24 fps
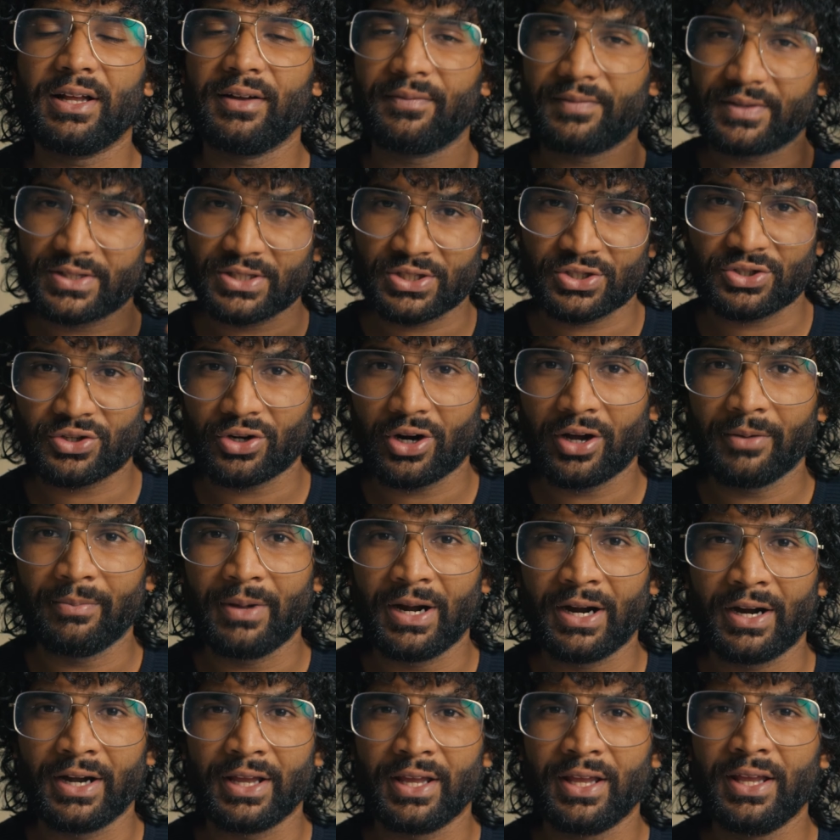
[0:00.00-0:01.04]
of a
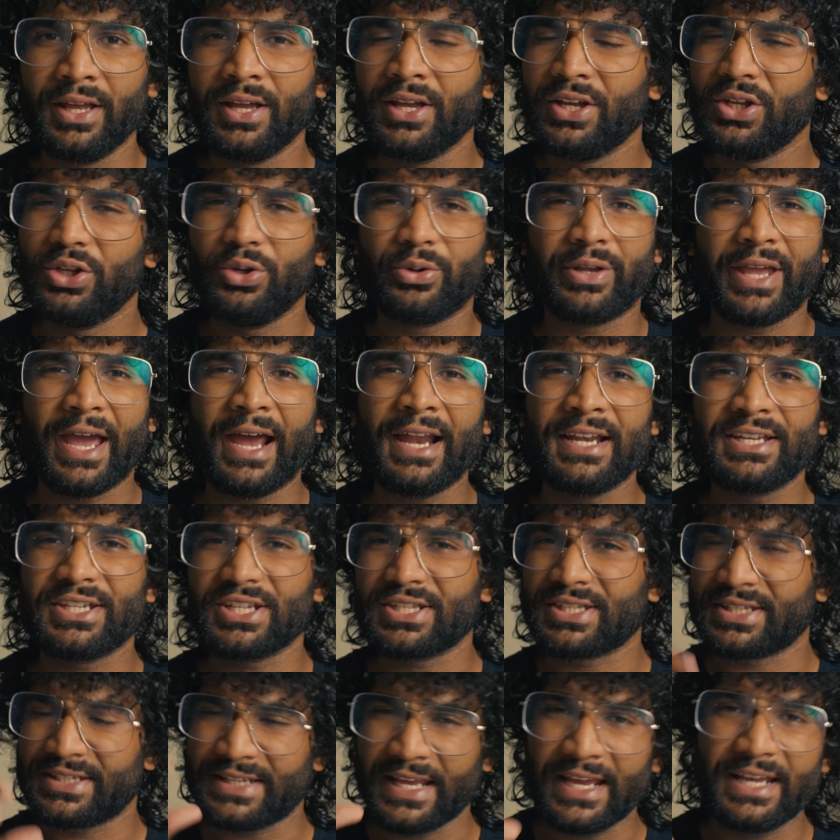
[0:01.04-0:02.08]
strawberry, you can't
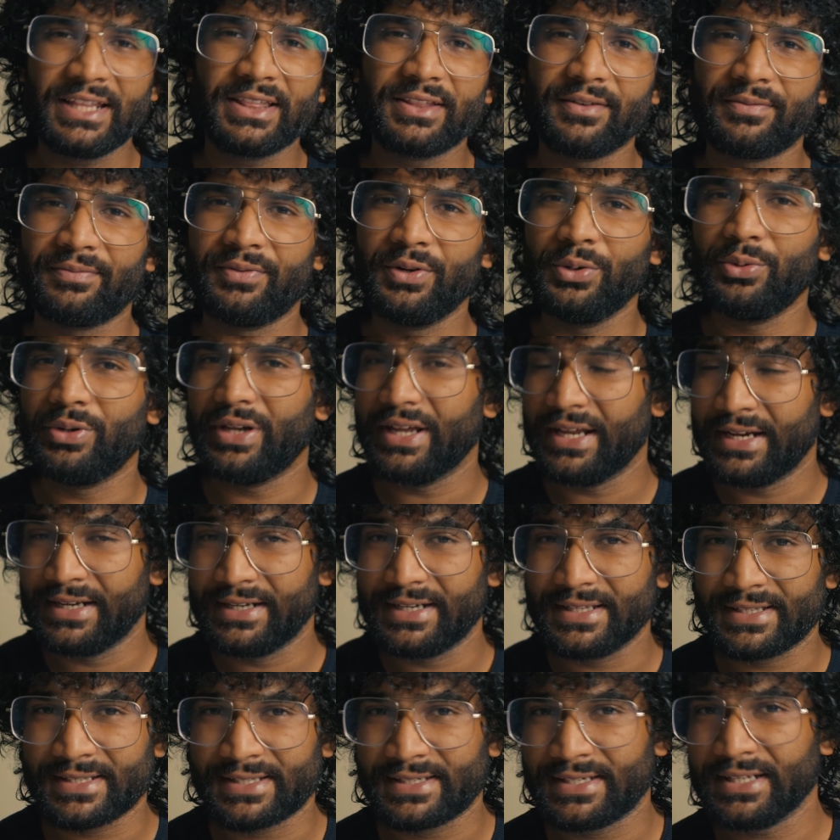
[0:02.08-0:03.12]
just take the fruit and
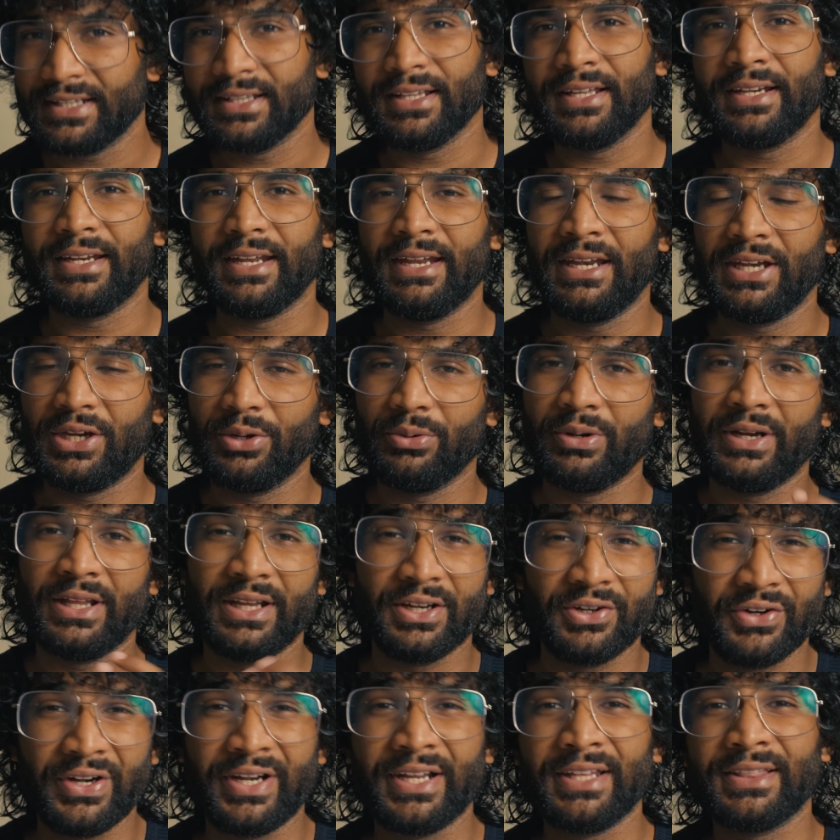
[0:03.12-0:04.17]
distill it into an
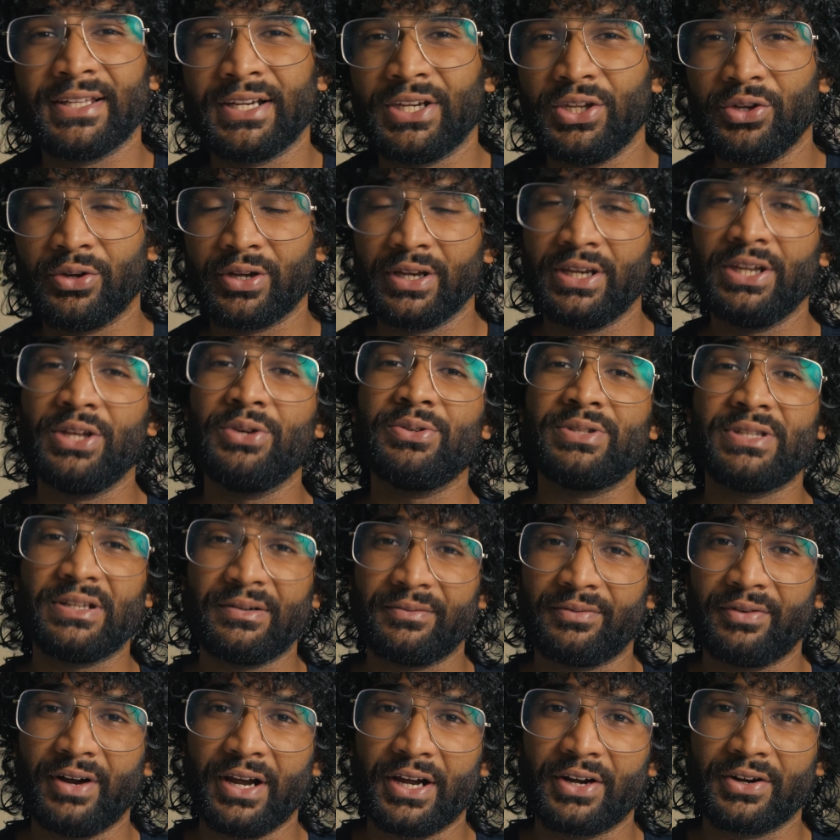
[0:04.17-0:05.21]
ingredient that you can use in
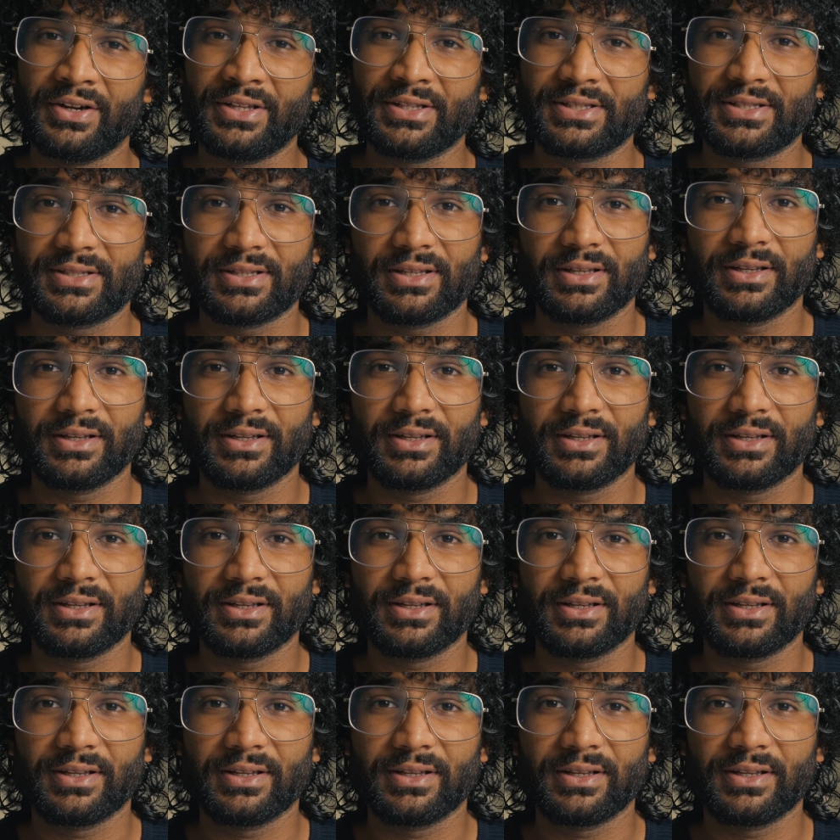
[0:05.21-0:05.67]
fragrance.